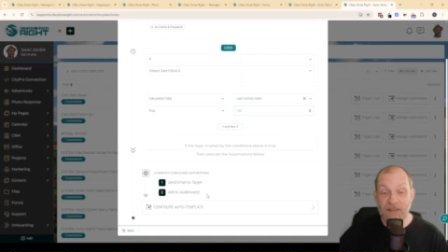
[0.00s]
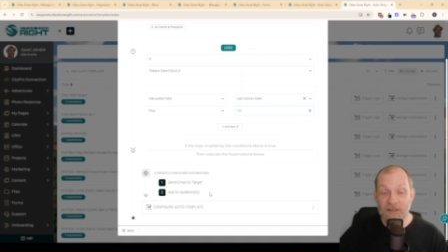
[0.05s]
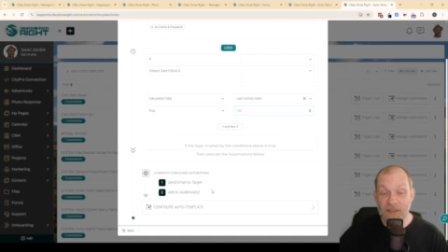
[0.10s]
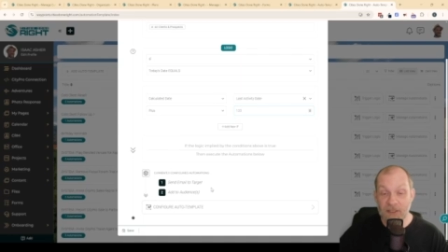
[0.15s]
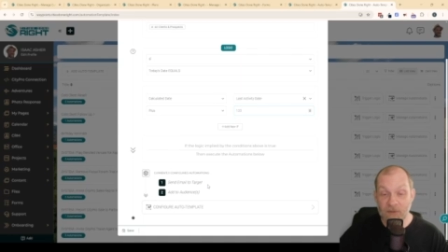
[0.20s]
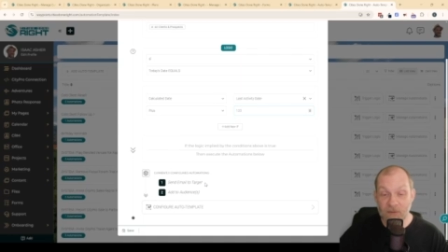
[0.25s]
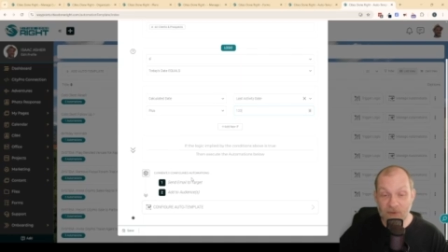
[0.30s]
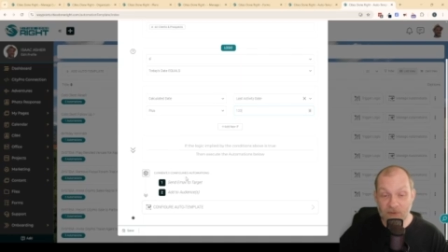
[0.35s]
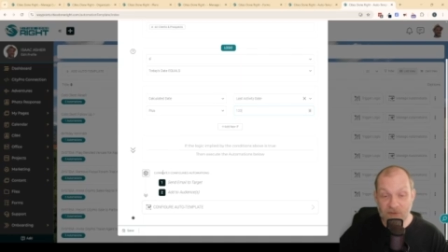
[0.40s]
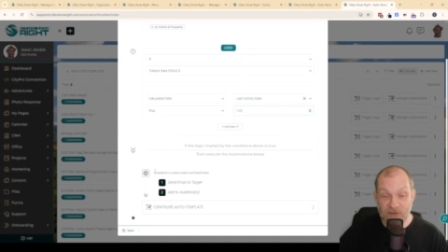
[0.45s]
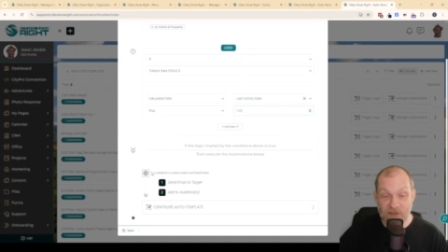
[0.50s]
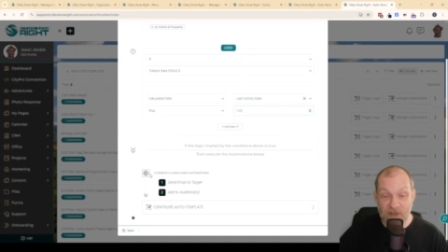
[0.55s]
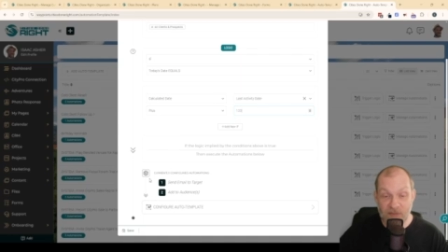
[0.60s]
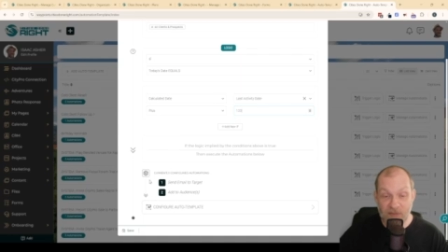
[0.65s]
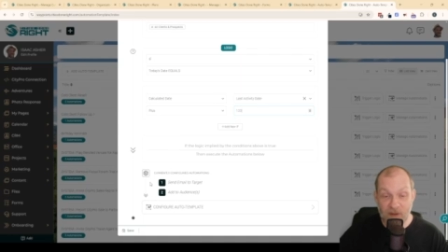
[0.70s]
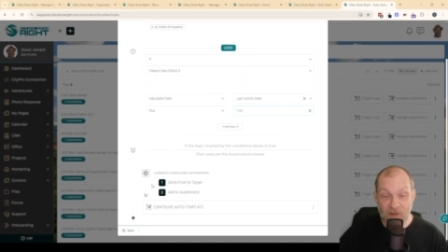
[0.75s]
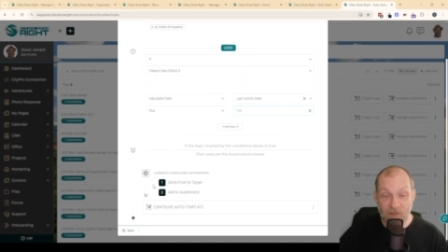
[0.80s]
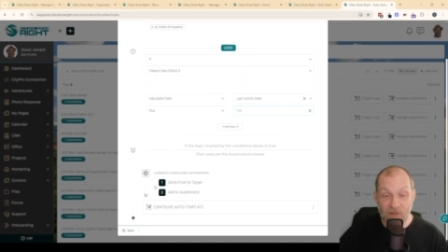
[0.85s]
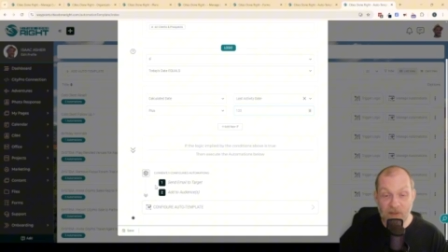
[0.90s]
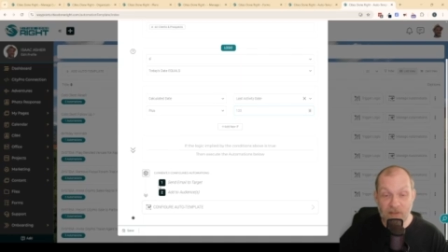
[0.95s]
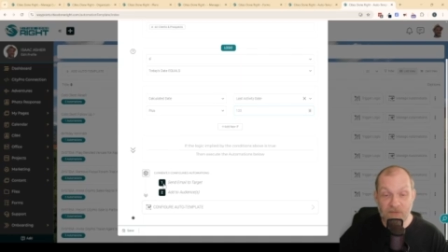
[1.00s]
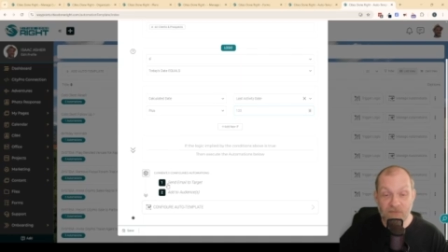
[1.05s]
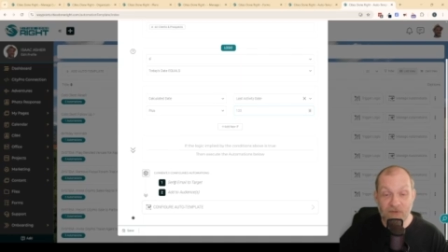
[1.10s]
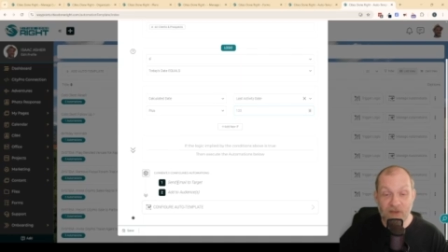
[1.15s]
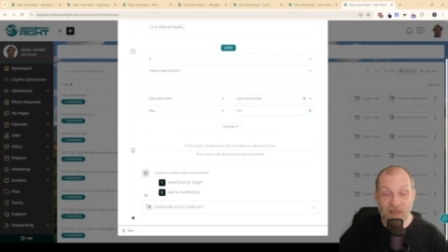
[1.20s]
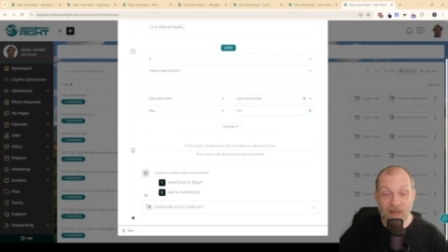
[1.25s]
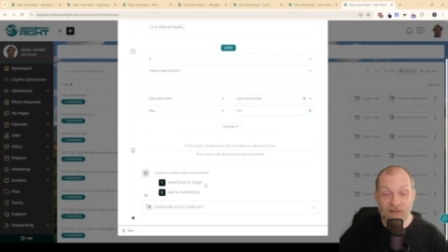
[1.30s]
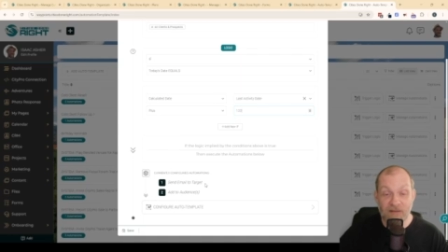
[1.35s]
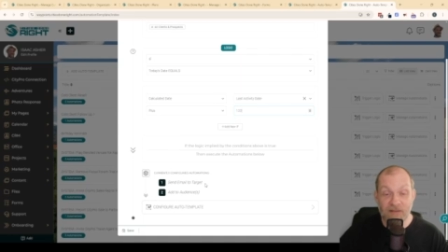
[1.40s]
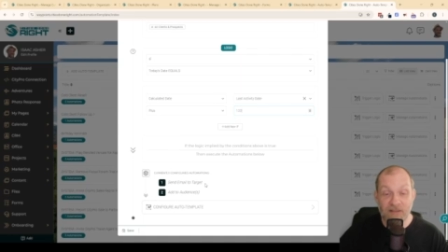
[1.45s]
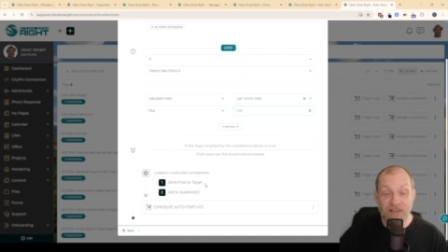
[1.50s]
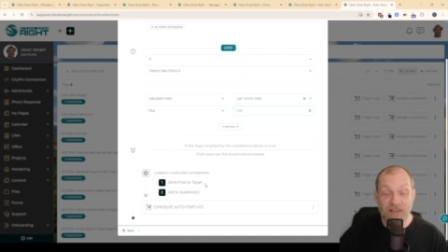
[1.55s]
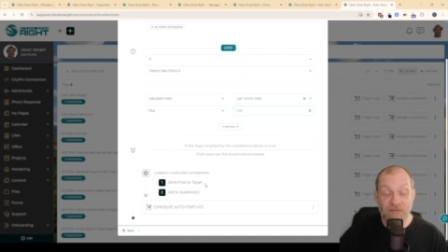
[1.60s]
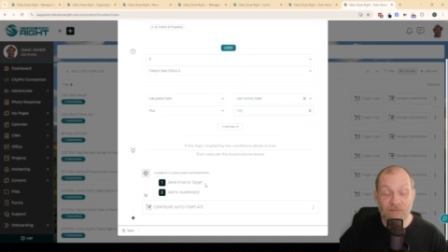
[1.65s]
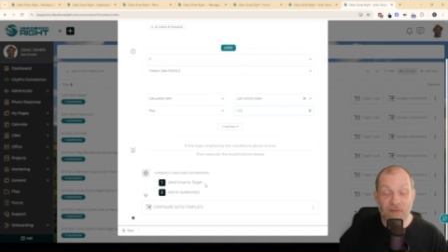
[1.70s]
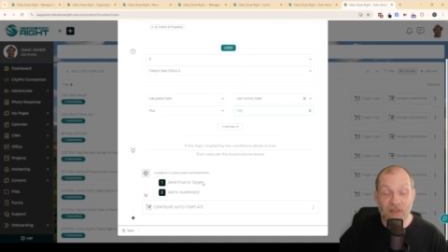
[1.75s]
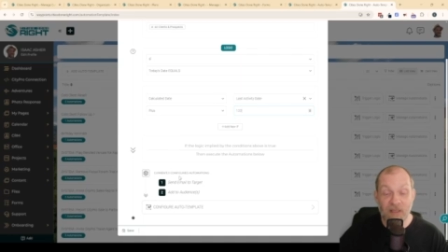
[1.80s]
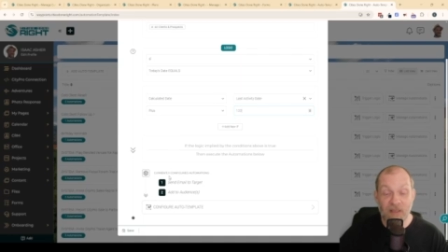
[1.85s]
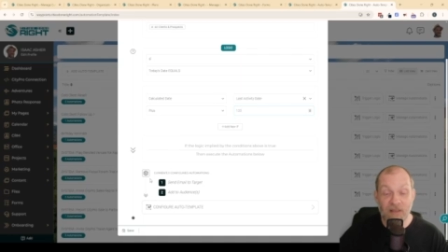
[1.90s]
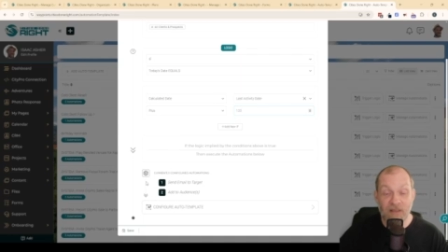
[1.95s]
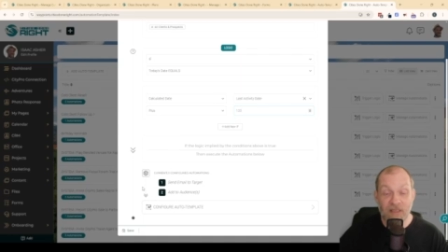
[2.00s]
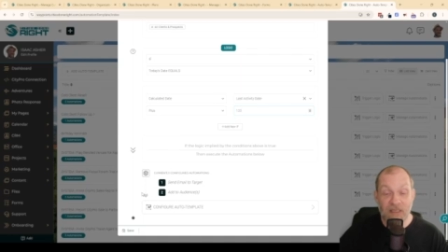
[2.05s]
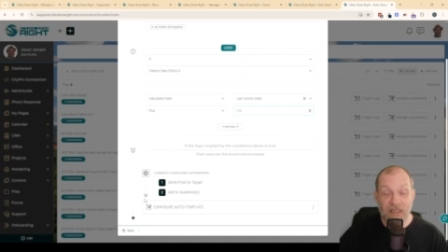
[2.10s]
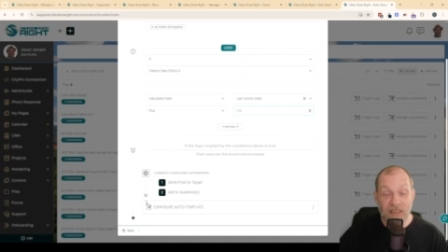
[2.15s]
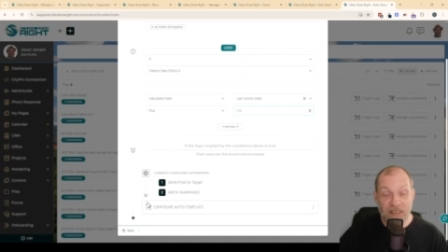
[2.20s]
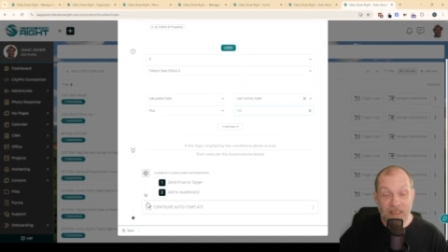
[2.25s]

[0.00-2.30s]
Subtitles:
and we'll send them this final email